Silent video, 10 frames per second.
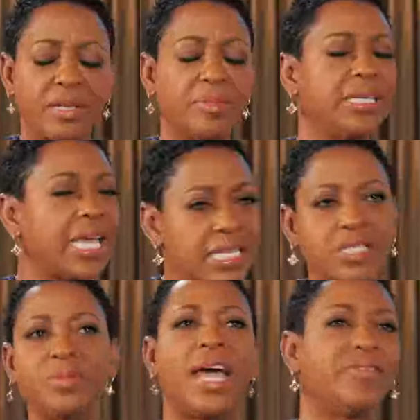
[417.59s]
I'm like,
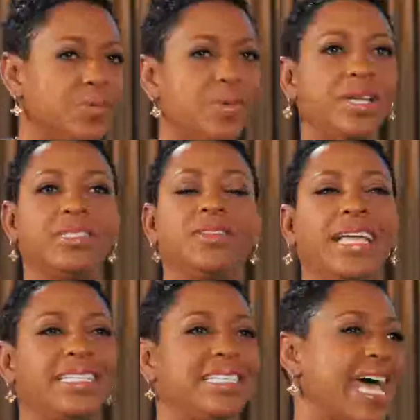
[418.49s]
yes, we have to win. So
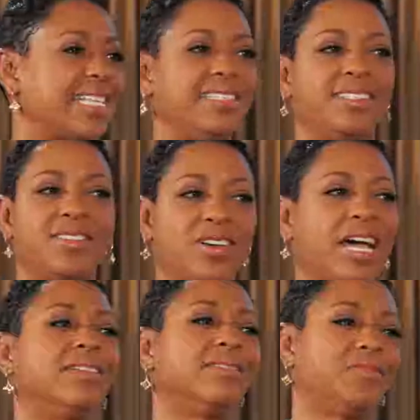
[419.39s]
that tenacity started
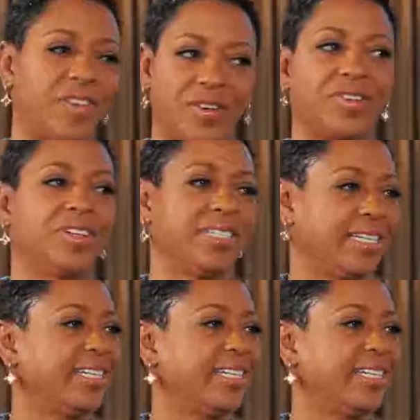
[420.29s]
out very early.